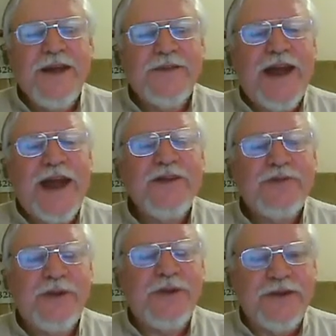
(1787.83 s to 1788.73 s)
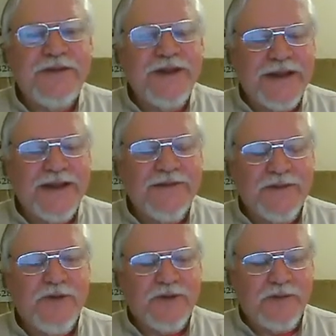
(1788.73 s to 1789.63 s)
The house we were living in,
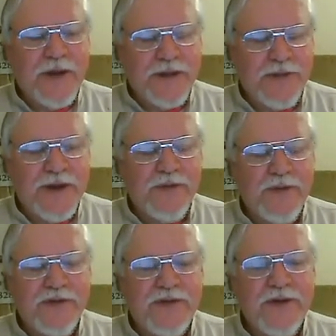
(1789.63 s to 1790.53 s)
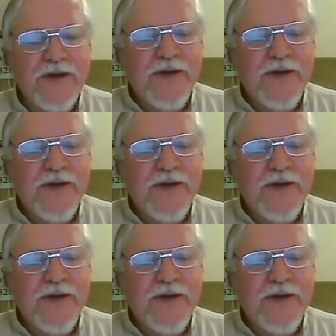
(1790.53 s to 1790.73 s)
which by the way was